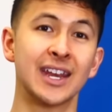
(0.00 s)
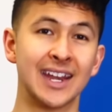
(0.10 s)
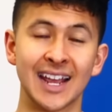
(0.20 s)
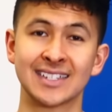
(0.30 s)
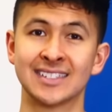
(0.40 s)
that
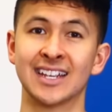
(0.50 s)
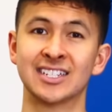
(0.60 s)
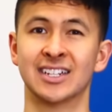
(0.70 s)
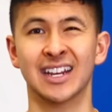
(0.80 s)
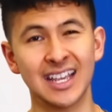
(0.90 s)
next
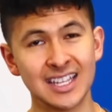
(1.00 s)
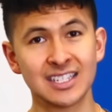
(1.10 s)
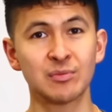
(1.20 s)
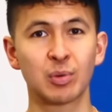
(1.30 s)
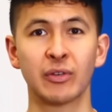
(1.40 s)
session
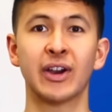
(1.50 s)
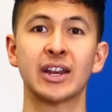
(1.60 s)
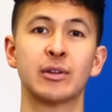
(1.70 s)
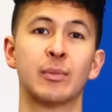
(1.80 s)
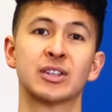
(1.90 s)
isn't
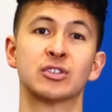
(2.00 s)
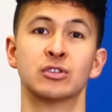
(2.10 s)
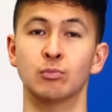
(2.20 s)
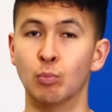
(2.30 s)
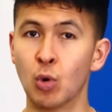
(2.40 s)
providing your
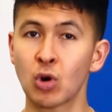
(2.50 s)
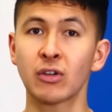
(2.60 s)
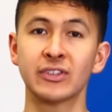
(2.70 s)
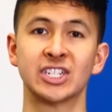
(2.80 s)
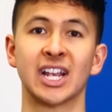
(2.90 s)
muscles more
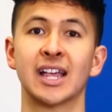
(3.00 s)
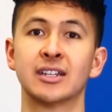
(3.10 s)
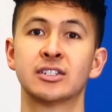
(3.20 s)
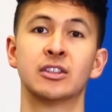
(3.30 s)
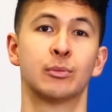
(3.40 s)
of a
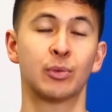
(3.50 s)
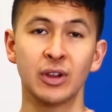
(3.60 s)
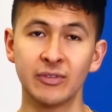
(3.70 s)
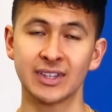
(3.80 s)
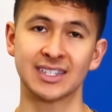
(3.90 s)
challenge than the
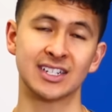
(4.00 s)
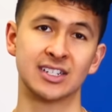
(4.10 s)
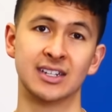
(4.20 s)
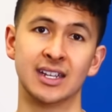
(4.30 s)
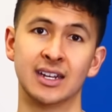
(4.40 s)
previous
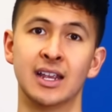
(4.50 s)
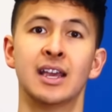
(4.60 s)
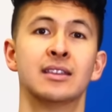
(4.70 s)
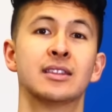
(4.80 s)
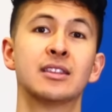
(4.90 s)
session
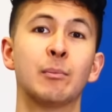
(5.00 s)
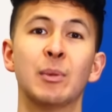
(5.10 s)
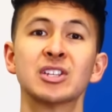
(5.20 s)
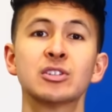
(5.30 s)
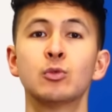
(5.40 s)
did, then the
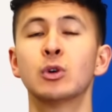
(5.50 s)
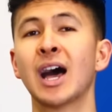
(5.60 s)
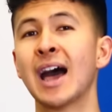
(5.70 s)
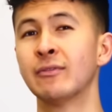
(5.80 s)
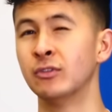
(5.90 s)
muscle will
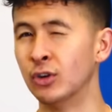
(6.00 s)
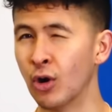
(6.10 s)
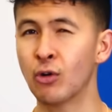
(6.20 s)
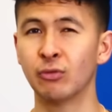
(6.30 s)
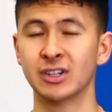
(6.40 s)
have
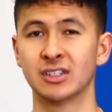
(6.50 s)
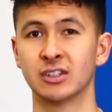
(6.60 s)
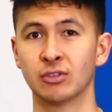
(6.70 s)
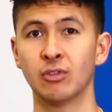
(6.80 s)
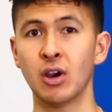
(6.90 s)
no reason
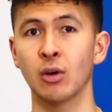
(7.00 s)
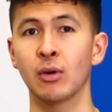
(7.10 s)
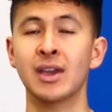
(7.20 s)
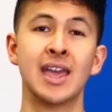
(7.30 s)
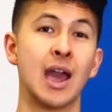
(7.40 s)
to
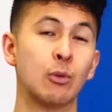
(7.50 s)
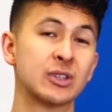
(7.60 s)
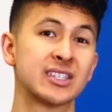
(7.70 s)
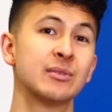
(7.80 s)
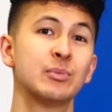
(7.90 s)
grow and
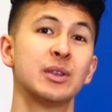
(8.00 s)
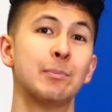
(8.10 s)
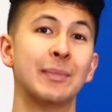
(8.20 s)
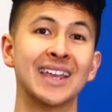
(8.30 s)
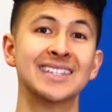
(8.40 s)
will simply
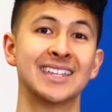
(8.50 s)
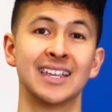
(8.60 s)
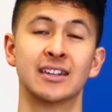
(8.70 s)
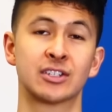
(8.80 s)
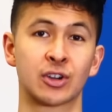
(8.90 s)

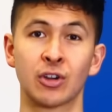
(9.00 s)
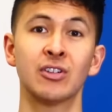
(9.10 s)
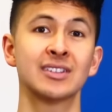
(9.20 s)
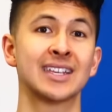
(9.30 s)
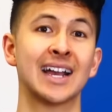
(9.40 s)
maintain its
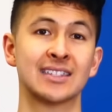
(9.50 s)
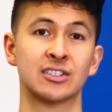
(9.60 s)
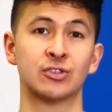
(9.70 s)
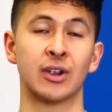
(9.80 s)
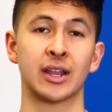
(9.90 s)
current size
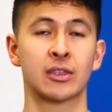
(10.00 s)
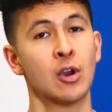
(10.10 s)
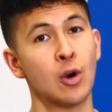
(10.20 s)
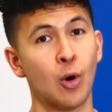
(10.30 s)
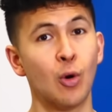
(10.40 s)
and
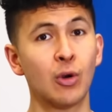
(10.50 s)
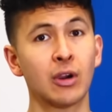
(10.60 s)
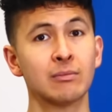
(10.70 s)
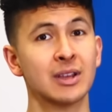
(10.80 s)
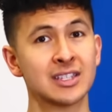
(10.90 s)
strength
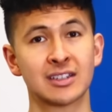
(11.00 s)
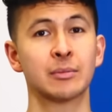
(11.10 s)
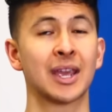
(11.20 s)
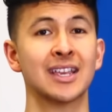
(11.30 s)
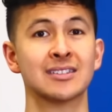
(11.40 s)
or in
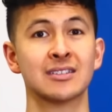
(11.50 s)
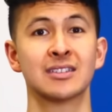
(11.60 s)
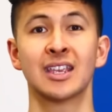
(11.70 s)
some cases